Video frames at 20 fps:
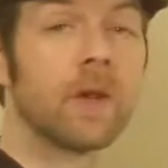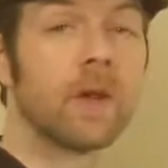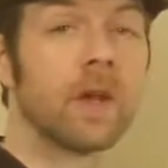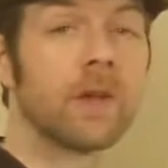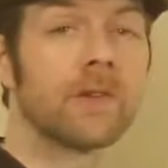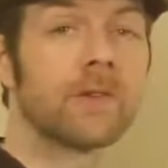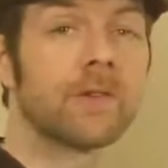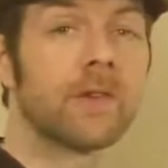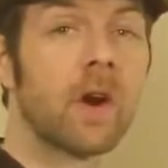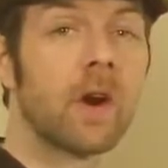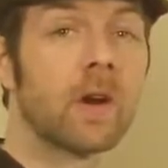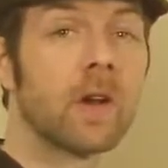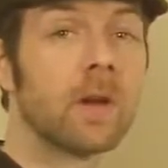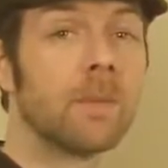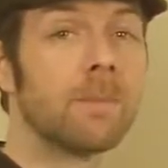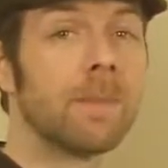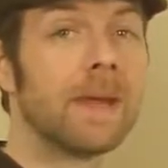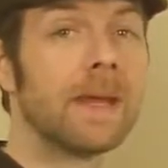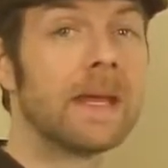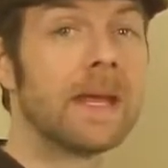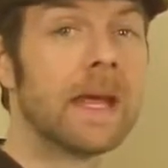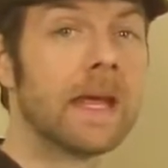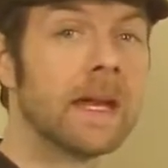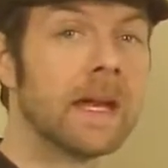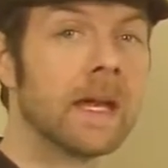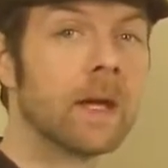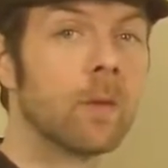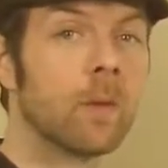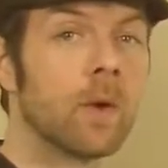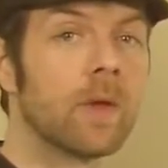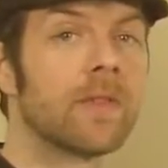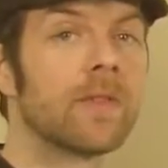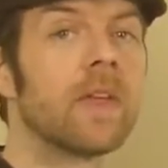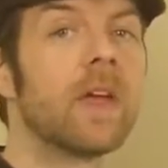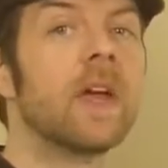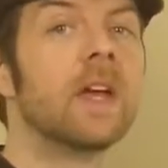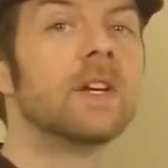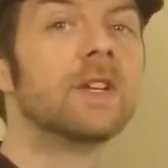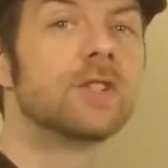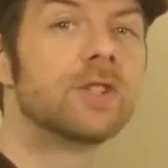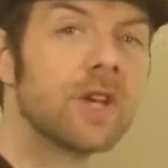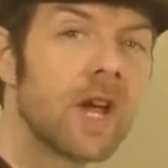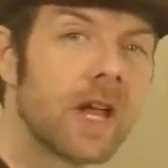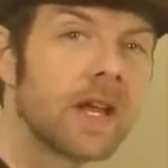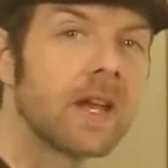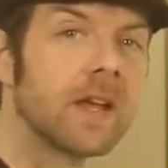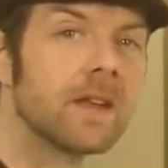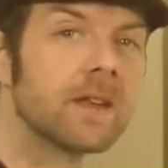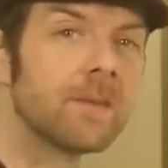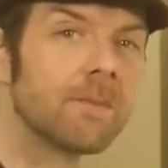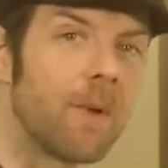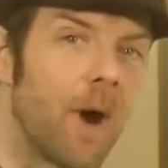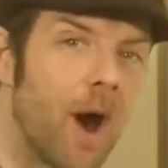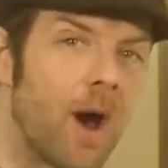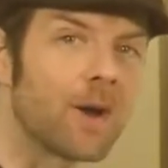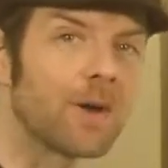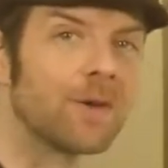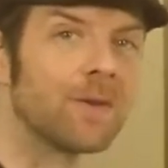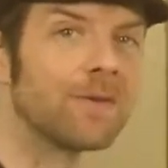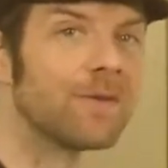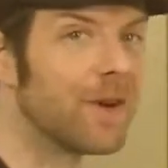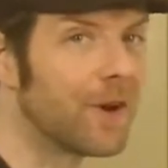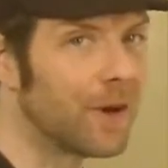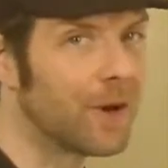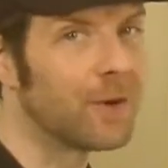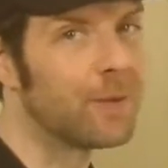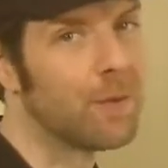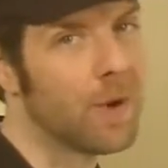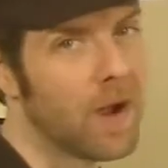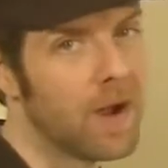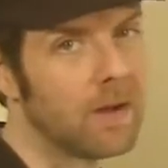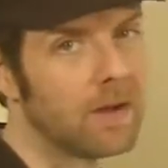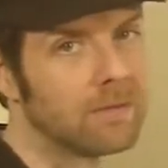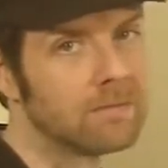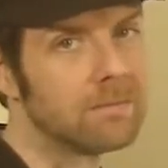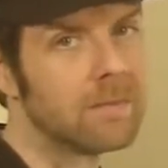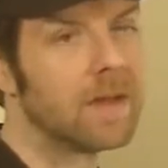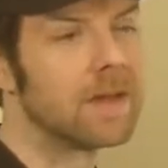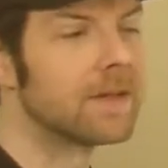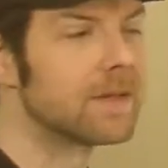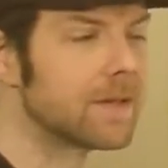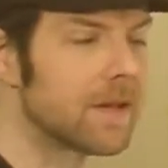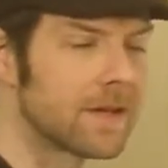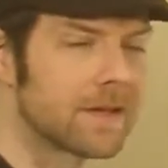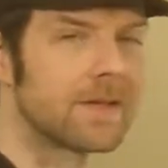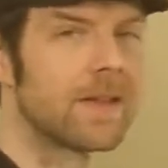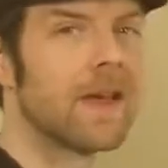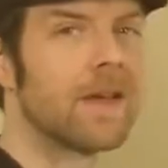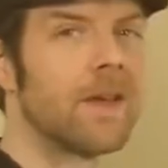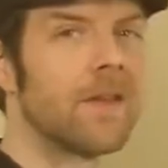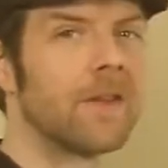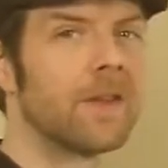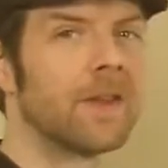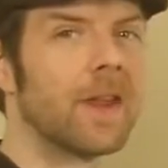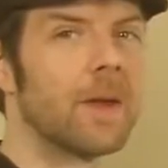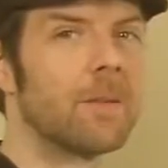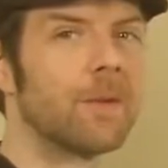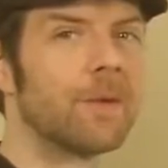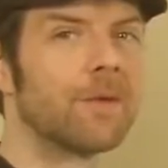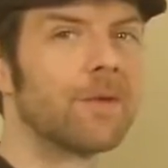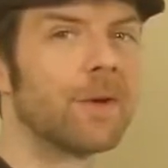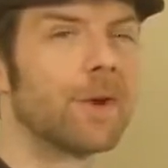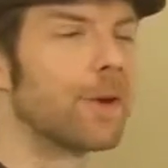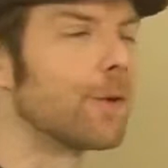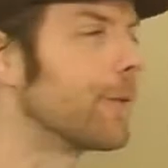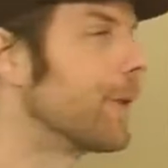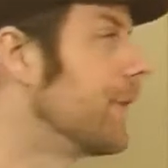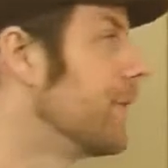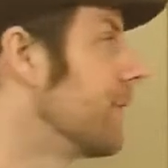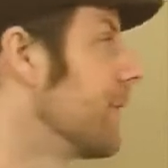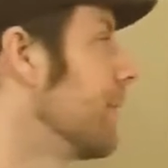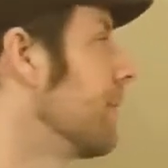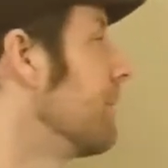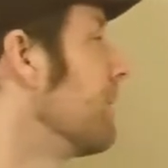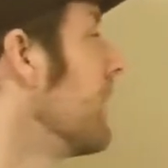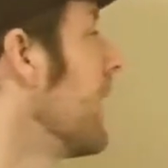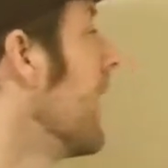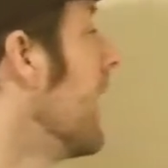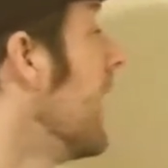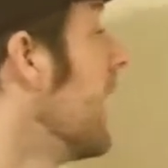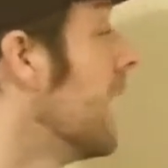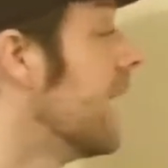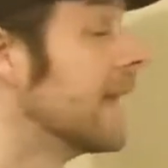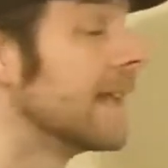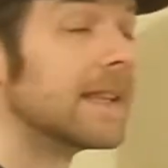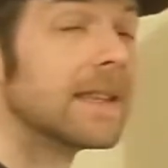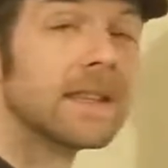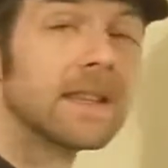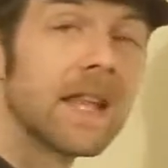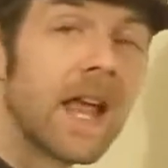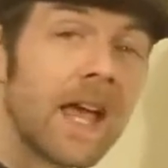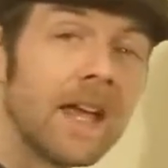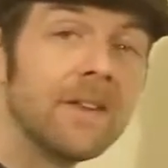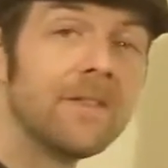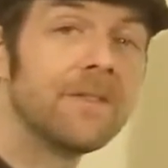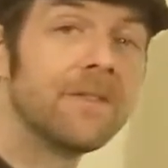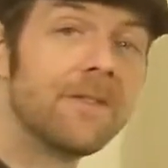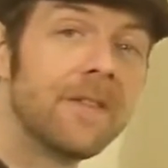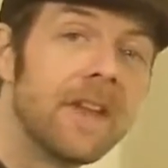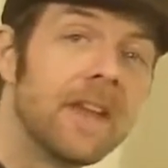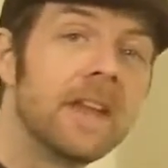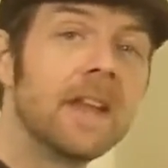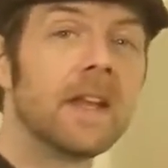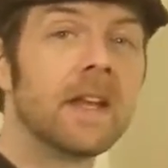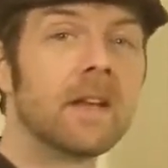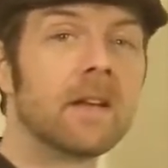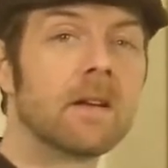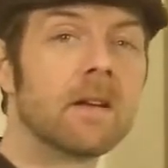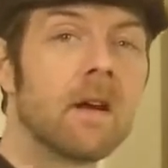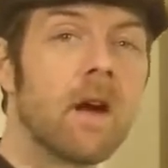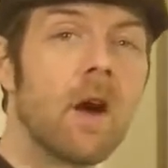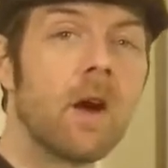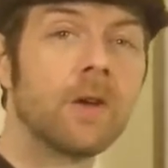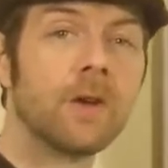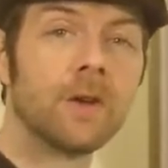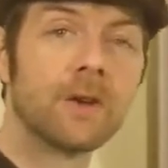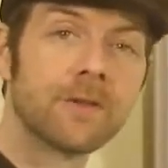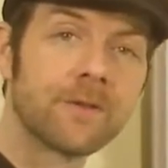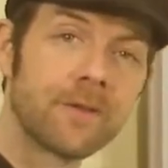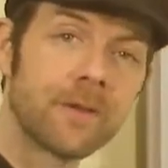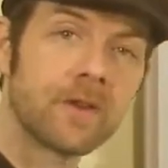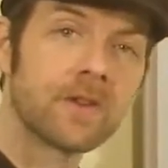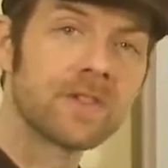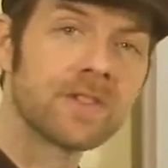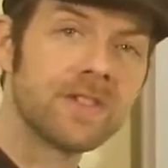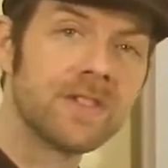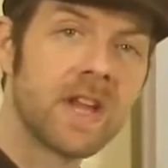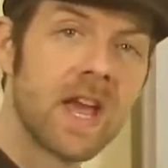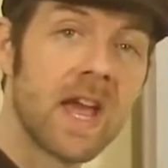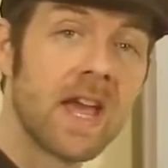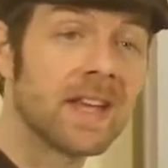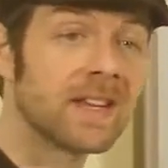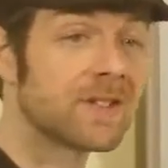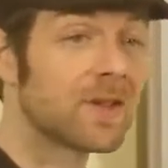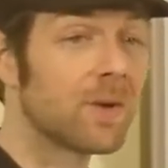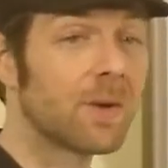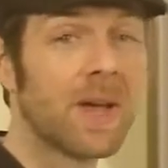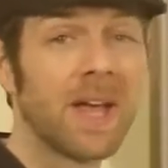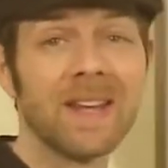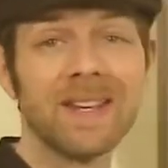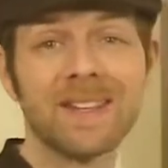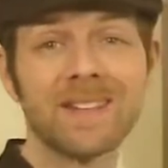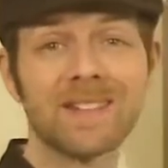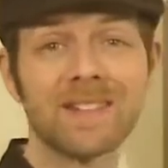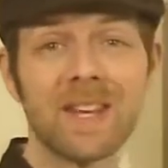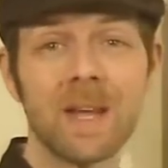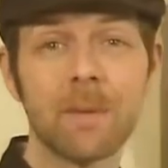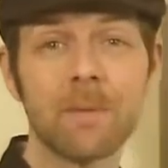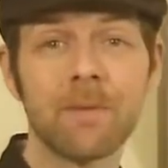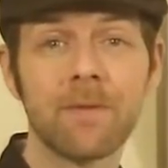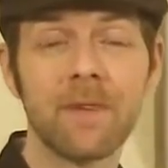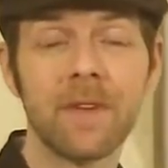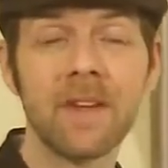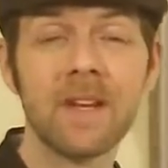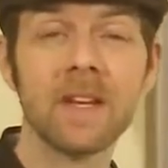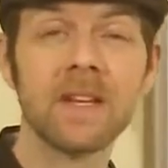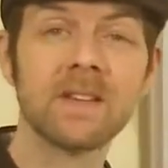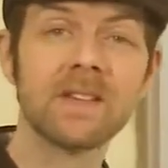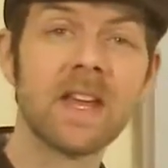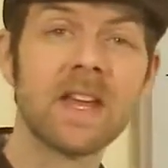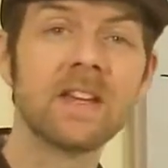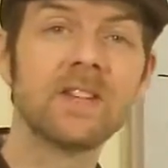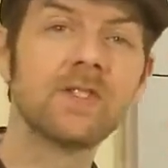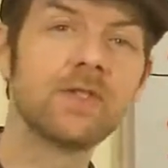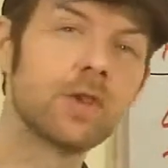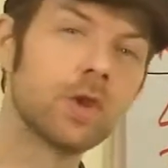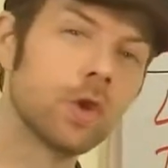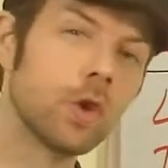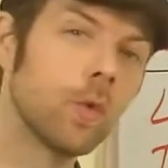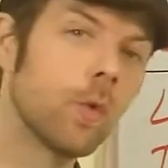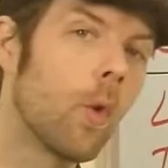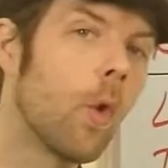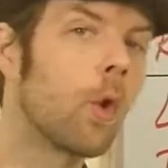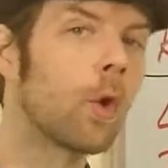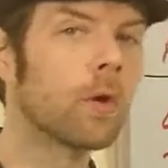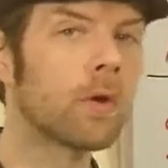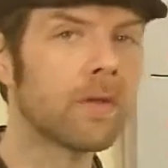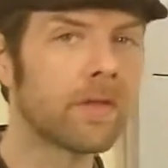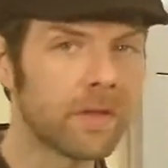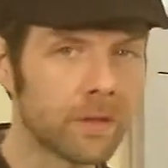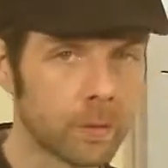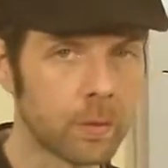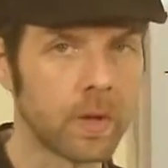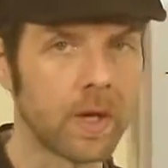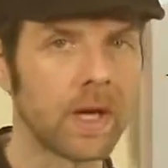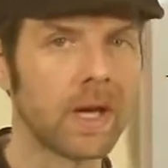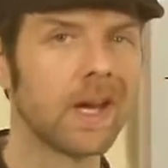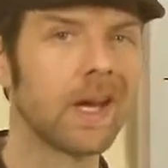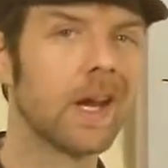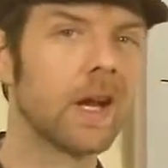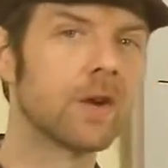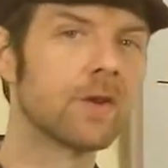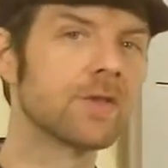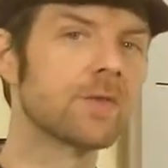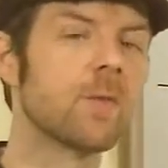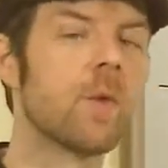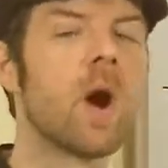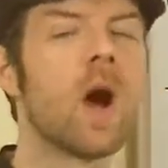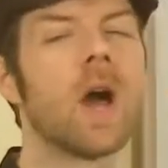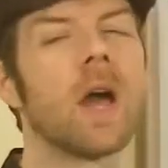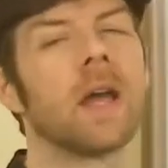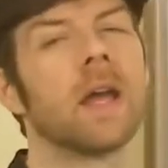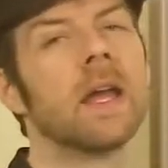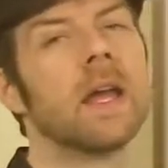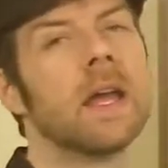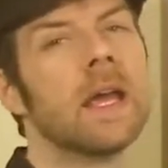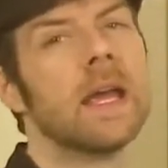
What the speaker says: you get started, beginning with shaking the bottle very well. It says that on the label for a reason. Light feeding on your first day. It's okay to skip feeding day 2 or 3. Here's why.